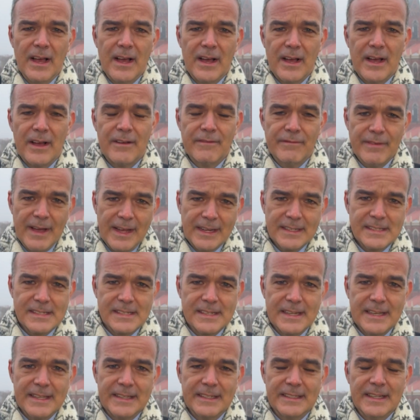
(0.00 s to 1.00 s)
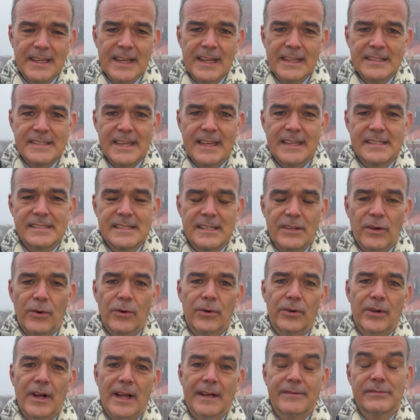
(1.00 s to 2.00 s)
uh, vaccinated, tested,
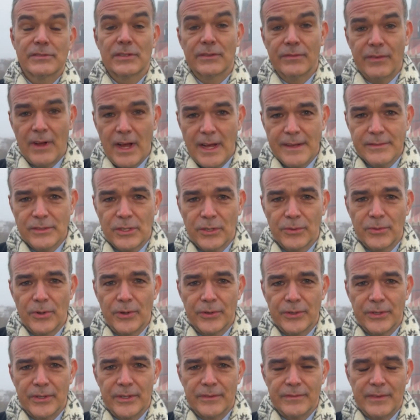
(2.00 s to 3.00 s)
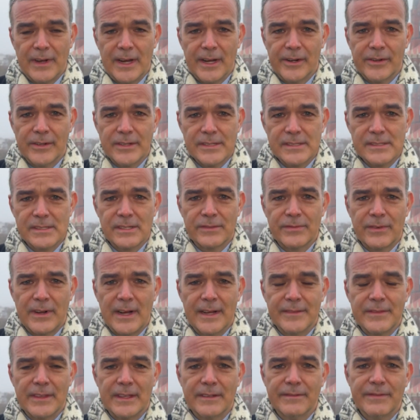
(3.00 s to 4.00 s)
or have survived coronavirus,
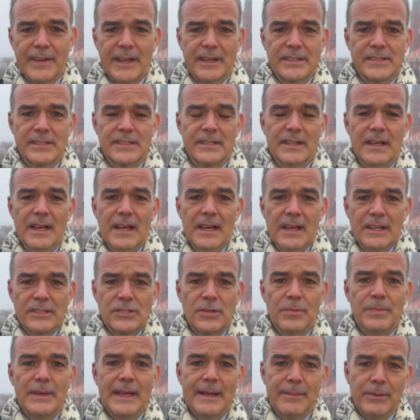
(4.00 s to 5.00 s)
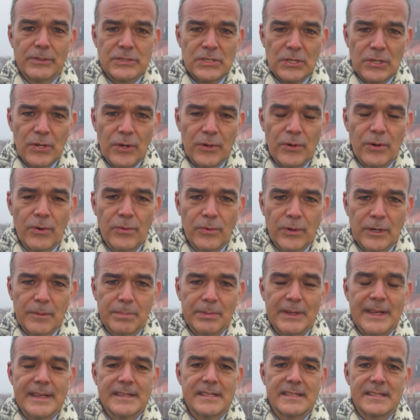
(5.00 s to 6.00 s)
survived the infection, to be able to go to a
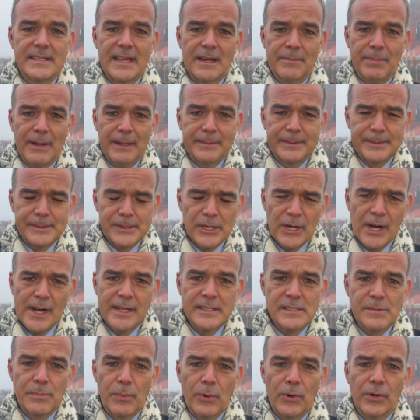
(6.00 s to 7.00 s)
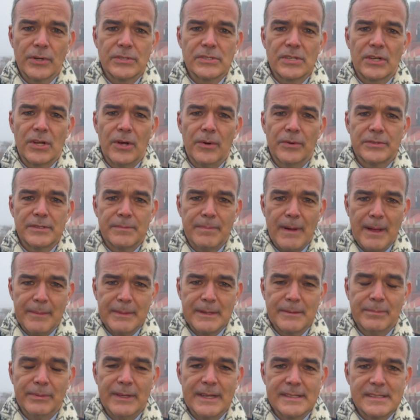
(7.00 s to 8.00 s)
workplace, to take public transport, to go into
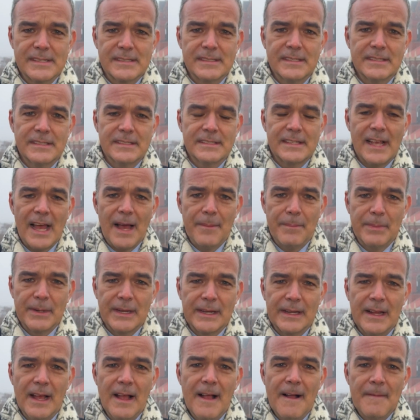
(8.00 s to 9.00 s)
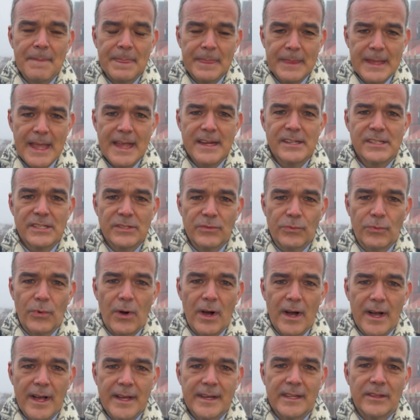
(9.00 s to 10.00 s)
public places. This is happening
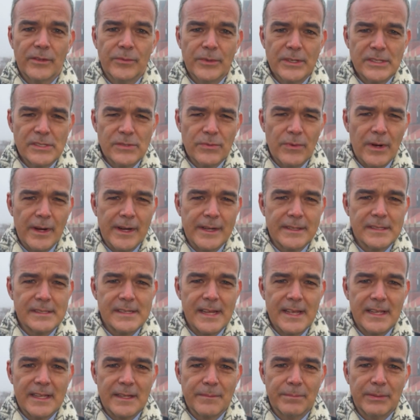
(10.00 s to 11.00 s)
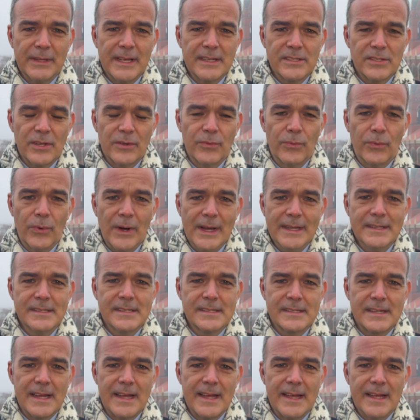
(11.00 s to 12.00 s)
nationwide. And the reason why it's taking place on
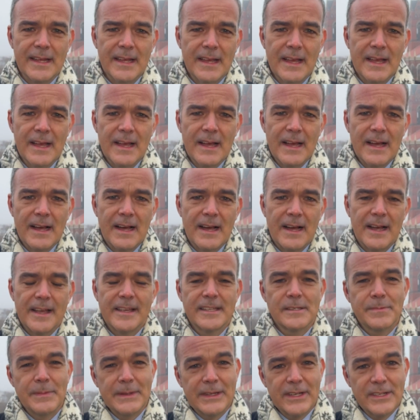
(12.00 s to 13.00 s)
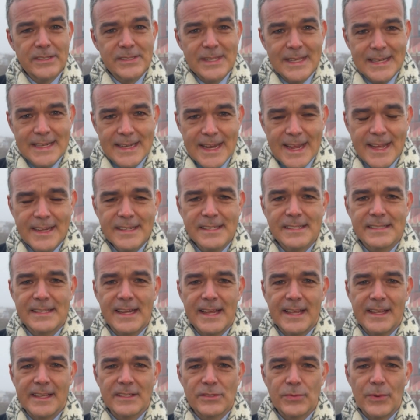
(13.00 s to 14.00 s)
Wednesday uh, is because the next
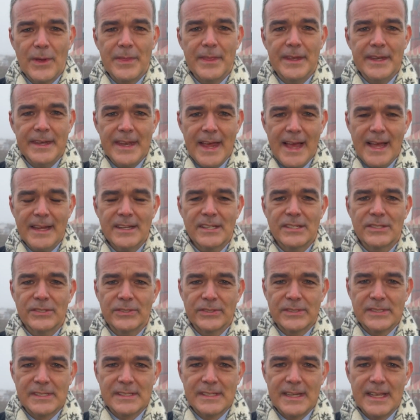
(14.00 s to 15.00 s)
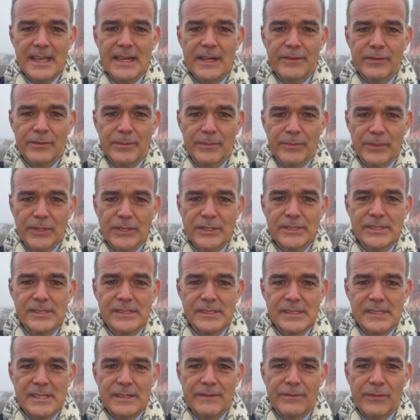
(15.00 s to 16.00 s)
day is when the national state of
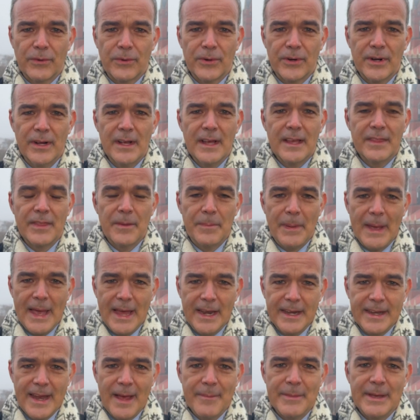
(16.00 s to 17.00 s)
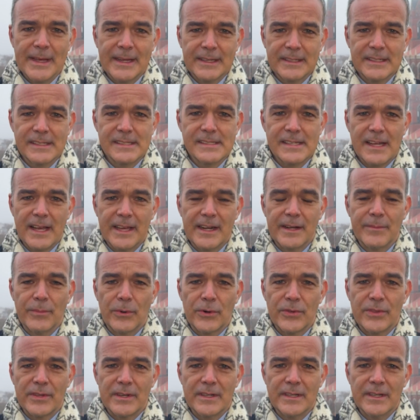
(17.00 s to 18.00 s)
emergency for the pandemic, decided
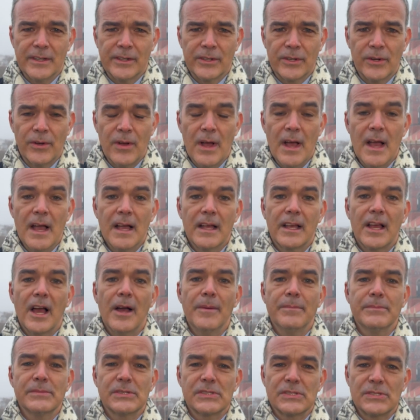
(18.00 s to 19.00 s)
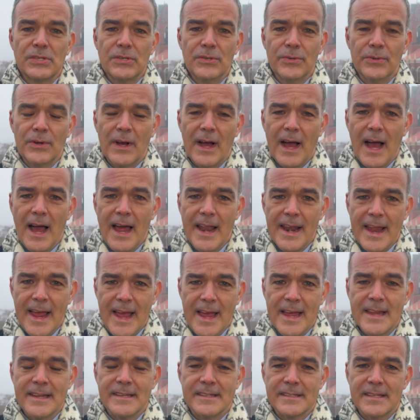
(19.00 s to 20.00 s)
more than a year ago, comes to an
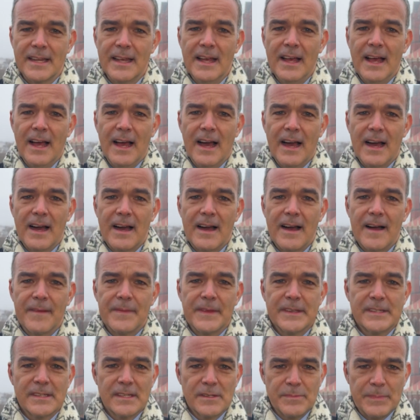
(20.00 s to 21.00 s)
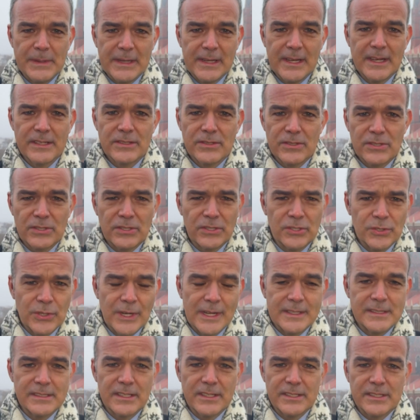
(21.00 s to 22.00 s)
end. Uh, this is because there's a
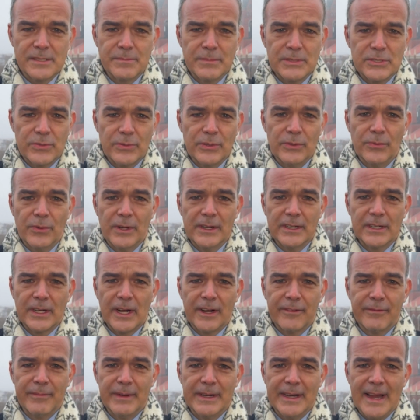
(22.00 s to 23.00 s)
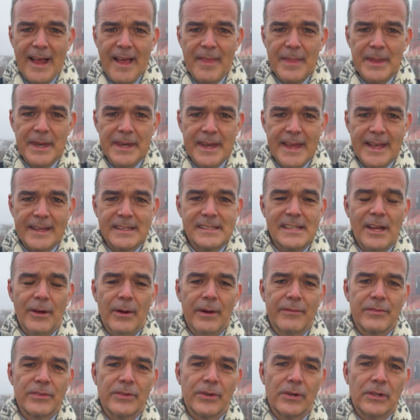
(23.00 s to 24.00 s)
transition between one government and the next.
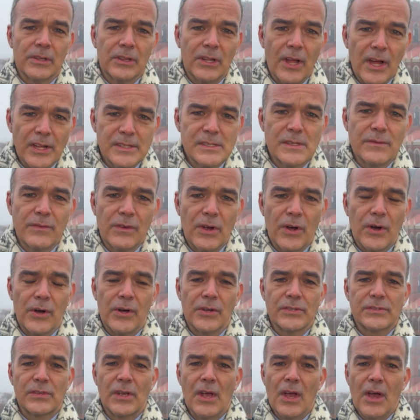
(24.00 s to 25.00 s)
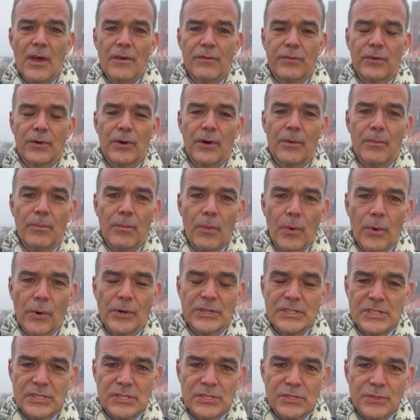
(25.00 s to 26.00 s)
However, there are lots of calls for
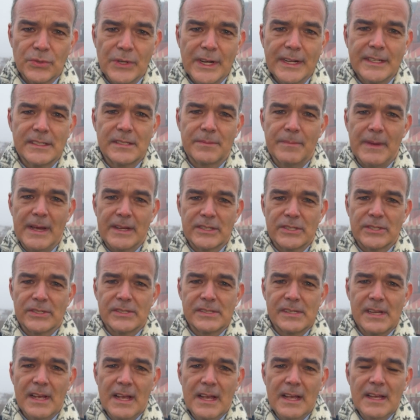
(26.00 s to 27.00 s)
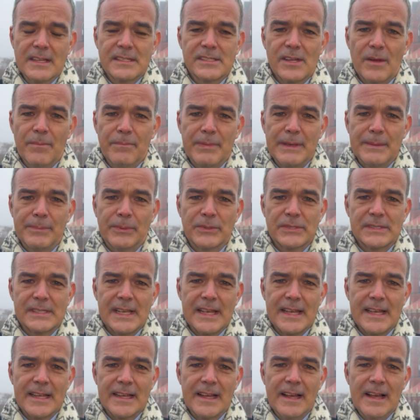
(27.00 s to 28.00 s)
more strict measures. Some people
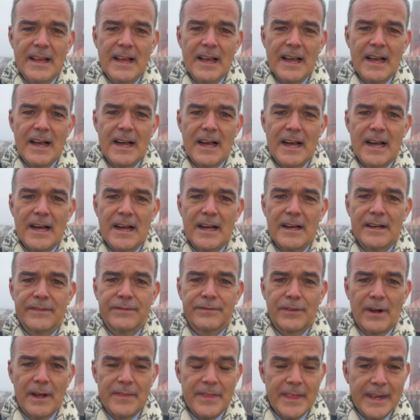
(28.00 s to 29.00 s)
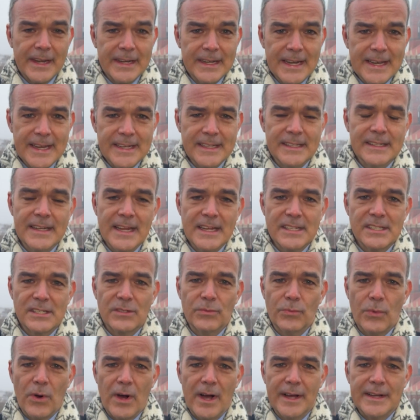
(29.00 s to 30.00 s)
saying uh, that a na
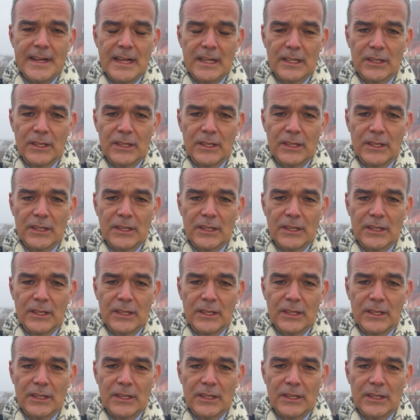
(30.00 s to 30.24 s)
nationwide